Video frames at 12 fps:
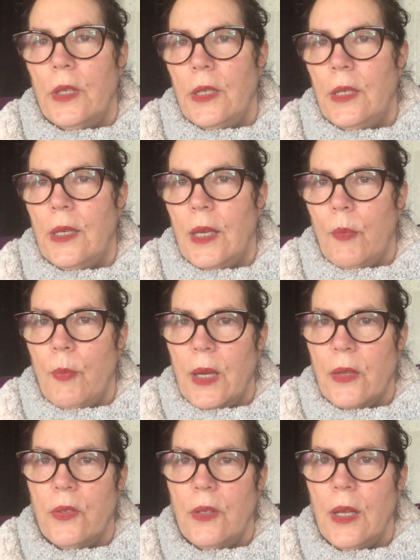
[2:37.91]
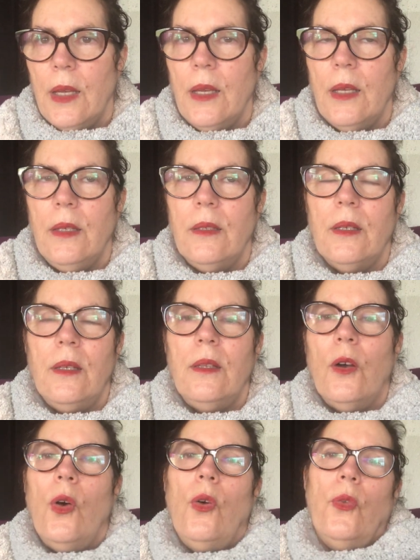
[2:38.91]
And he came back today, and he said the
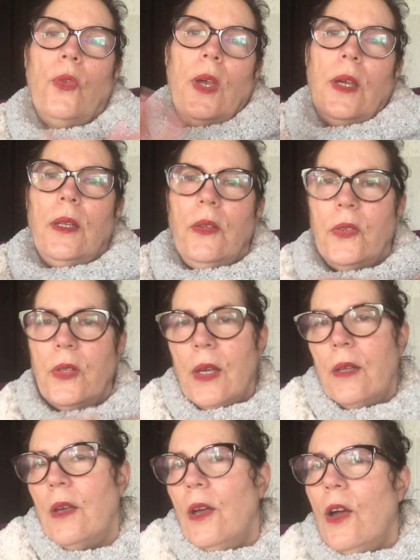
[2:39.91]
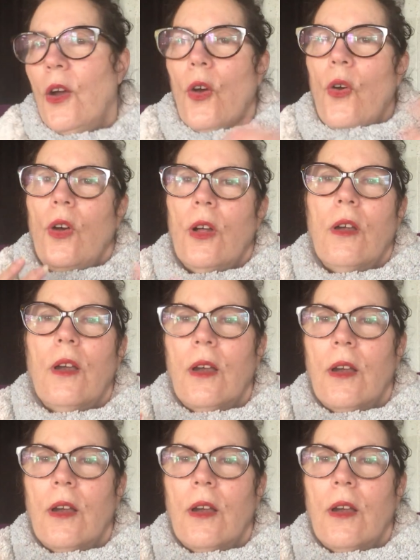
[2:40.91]
whole night he sat all